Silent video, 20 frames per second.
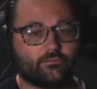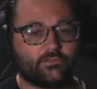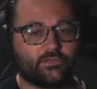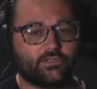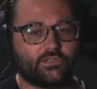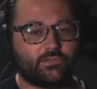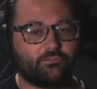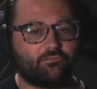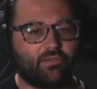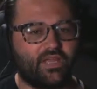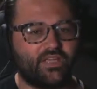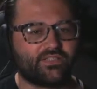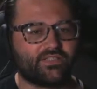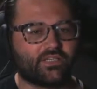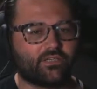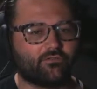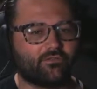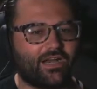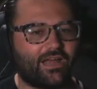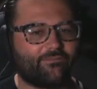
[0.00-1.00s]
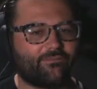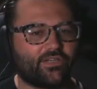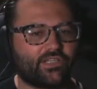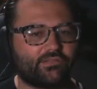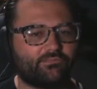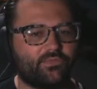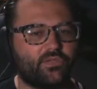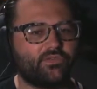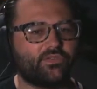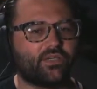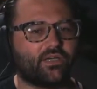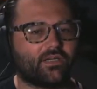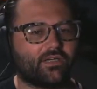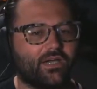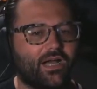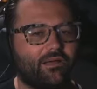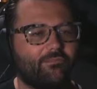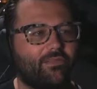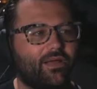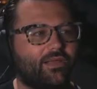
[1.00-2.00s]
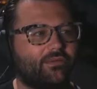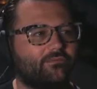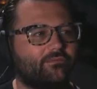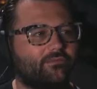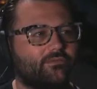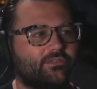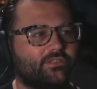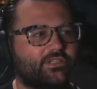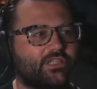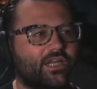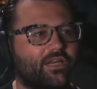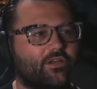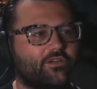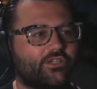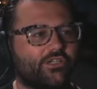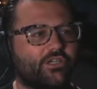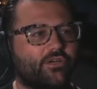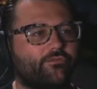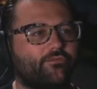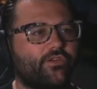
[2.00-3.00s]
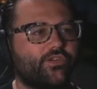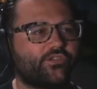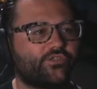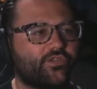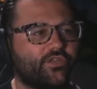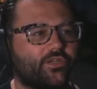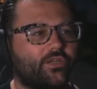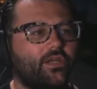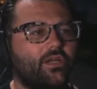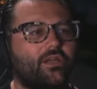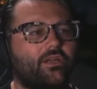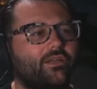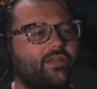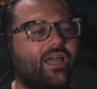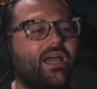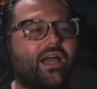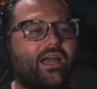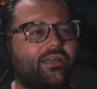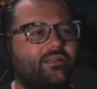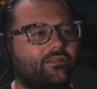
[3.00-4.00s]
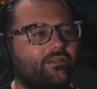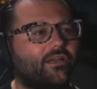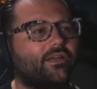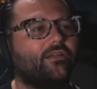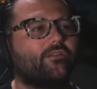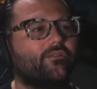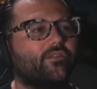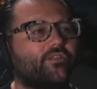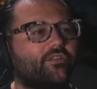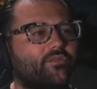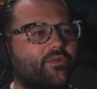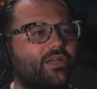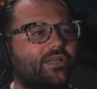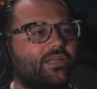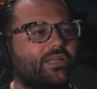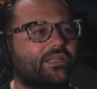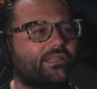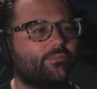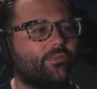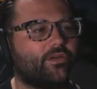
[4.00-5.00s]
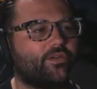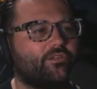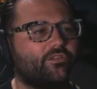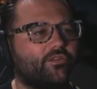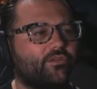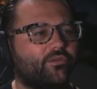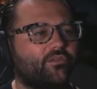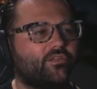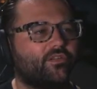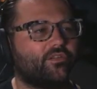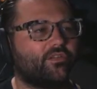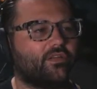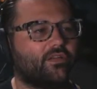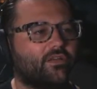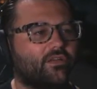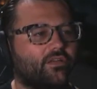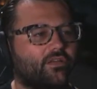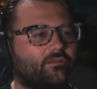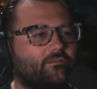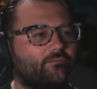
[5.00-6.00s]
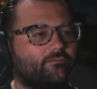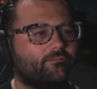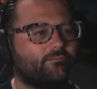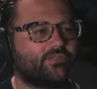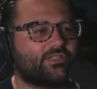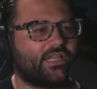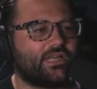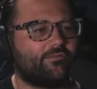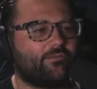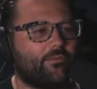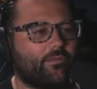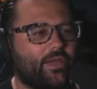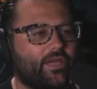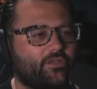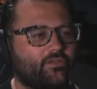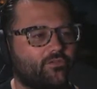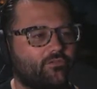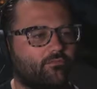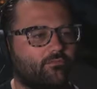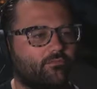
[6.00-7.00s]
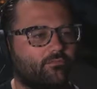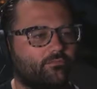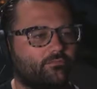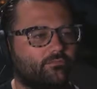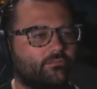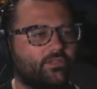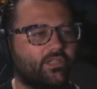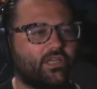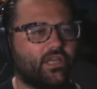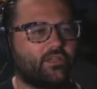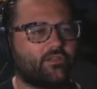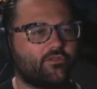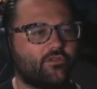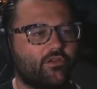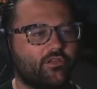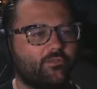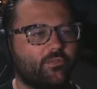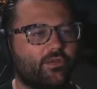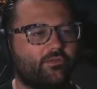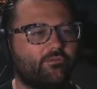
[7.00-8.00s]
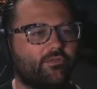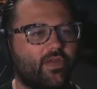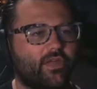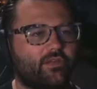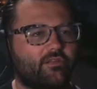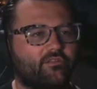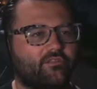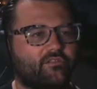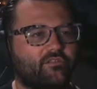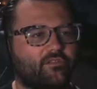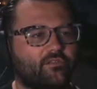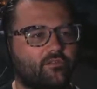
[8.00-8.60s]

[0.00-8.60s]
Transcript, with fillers: Good pacing, graphics, music, combat. Challenging, not frustrating. Yeah, yeah, that's what I liked about it too, is that the, son of a bitch. Can't charge big fatties.